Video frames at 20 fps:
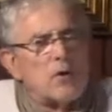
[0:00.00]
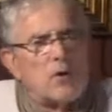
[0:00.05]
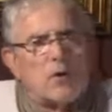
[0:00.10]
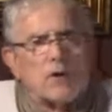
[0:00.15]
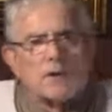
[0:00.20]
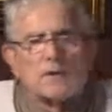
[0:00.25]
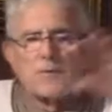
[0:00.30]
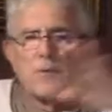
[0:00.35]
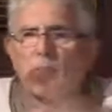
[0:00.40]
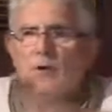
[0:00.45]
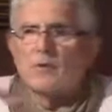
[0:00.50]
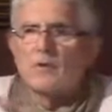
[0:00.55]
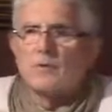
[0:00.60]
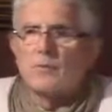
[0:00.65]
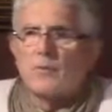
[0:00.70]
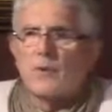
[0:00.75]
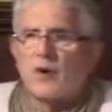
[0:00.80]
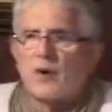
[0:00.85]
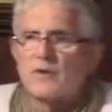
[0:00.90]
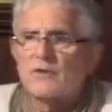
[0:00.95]
all his parts
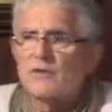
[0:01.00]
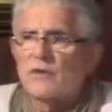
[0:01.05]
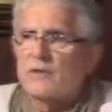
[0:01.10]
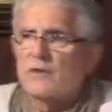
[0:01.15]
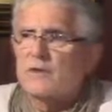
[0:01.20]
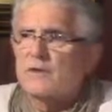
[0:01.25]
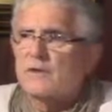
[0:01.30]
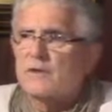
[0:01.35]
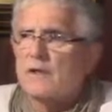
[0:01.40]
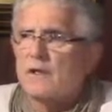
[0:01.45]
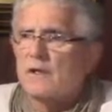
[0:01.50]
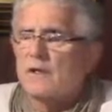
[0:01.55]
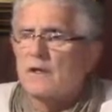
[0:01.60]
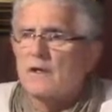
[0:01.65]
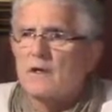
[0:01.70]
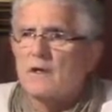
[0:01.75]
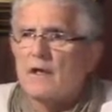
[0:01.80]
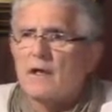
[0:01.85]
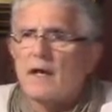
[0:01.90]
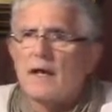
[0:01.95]
and parcels.
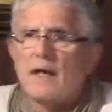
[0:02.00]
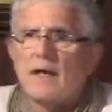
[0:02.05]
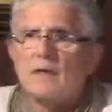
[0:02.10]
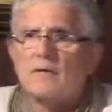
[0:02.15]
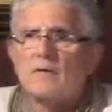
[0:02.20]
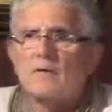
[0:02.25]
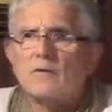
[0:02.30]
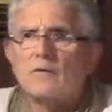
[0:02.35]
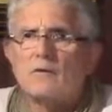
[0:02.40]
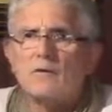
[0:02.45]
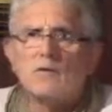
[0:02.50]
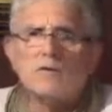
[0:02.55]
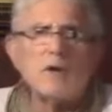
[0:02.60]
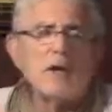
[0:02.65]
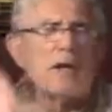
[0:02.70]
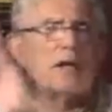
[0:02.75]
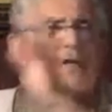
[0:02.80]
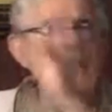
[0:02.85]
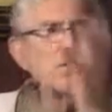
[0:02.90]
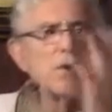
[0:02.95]
And
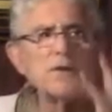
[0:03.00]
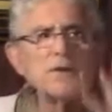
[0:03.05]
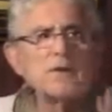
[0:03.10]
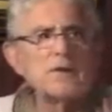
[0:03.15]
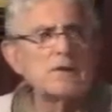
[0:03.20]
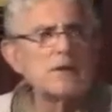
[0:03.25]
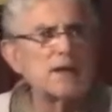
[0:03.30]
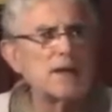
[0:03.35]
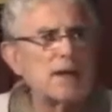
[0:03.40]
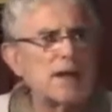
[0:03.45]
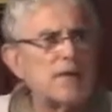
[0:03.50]
he's witnessing